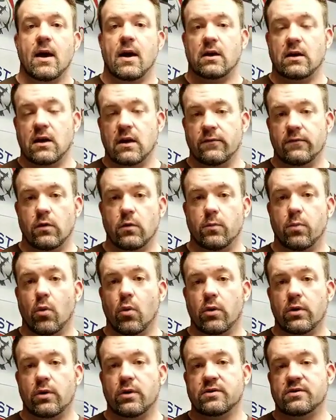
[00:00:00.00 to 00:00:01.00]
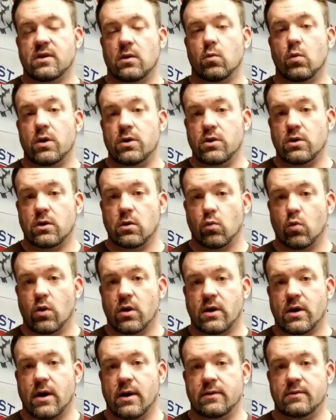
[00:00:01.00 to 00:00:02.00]
and give you pointers on what you can
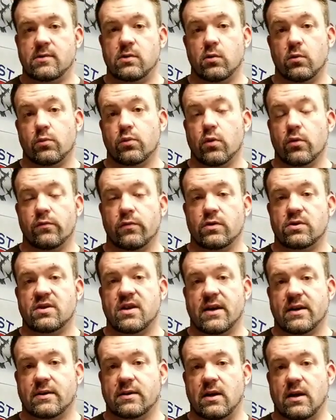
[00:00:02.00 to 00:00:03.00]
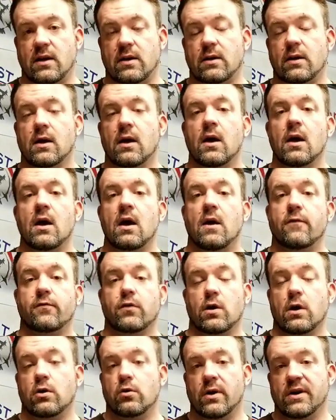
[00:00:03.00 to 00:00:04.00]
work on to improve your technique. If
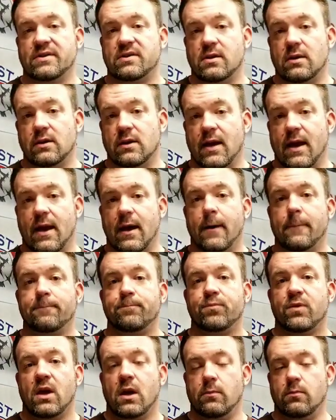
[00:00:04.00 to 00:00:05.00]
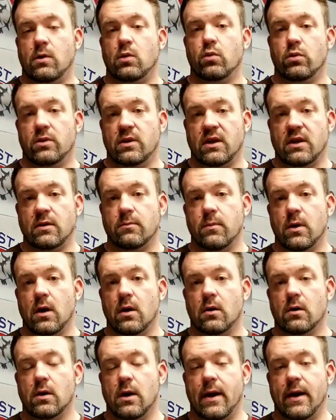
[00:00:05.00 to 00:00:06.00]
you're interested in that, hit me with an
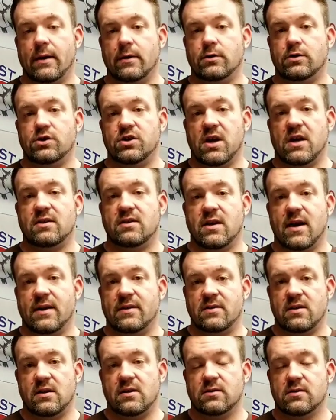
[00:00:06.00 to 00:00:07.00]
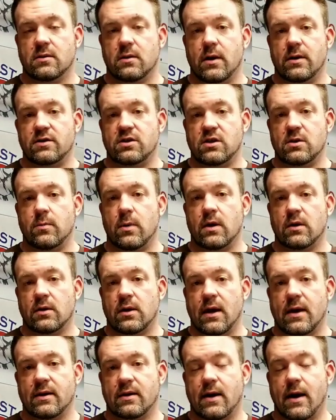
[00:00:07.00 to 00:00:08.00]
email at
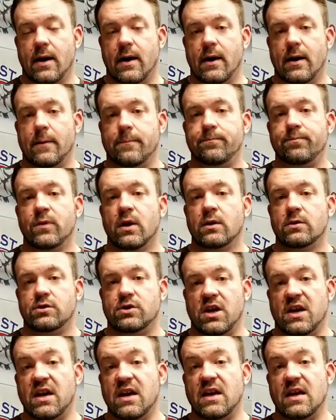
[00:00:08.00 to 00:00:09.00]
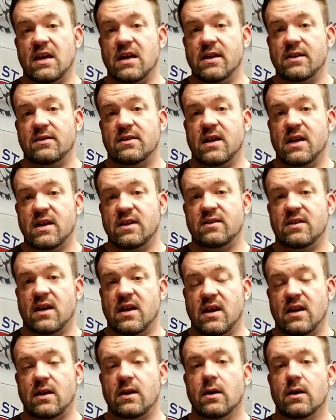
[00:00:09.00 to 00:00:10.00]
jed.diesel@gmail.com,
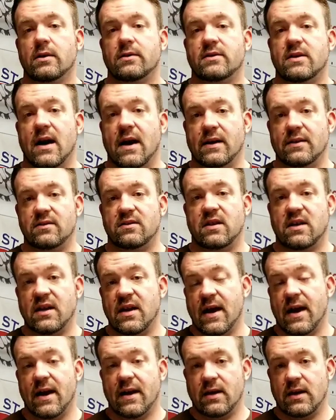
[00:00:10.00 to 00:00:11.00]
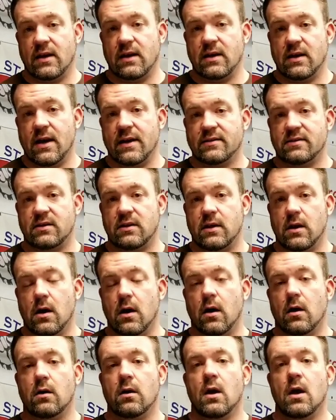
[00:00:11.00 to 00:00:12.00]

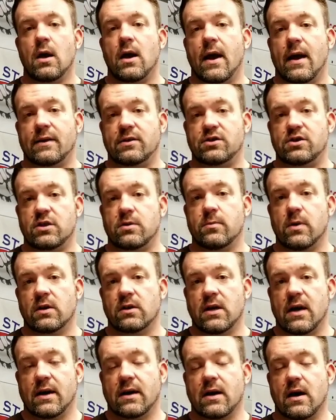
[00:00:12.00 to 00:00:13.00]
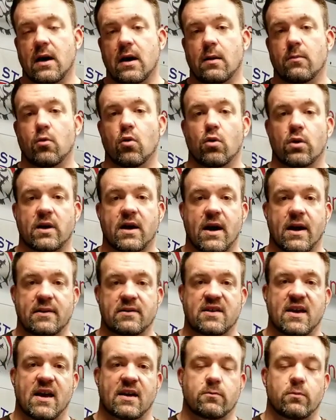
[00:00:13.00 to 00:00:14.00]
jed.diesel@gmail.com, or
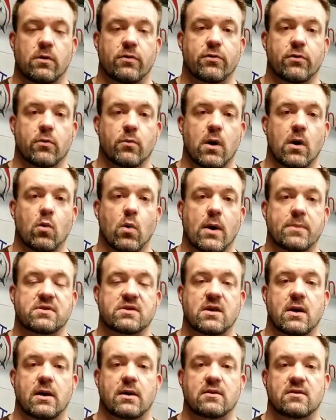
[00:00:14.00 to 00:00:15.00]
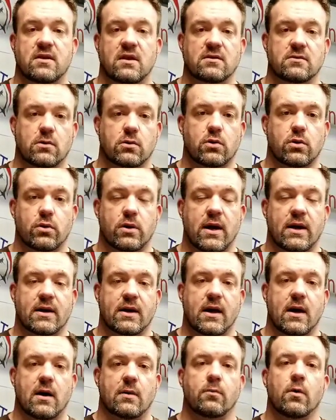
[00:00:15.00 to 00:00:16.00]
contact me through my website,
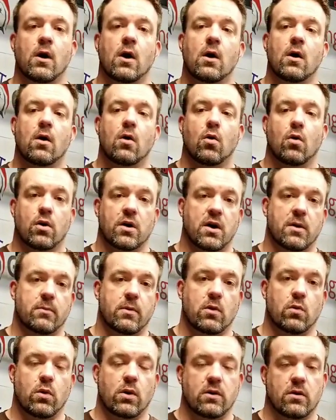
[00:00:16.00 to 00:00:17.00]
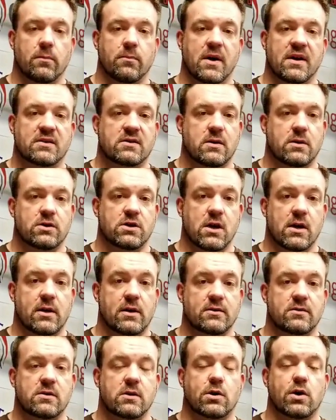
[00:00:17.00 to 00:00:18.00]
dieselcrew.com, or hit me with a message on
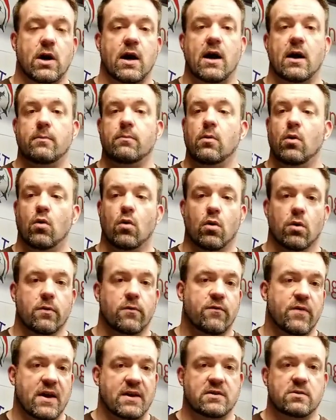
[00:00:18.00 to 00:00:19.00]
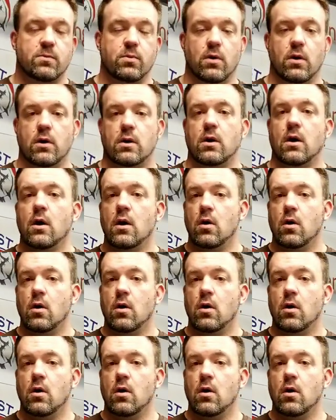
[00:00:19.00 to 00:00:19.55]
Instagram or Facebook,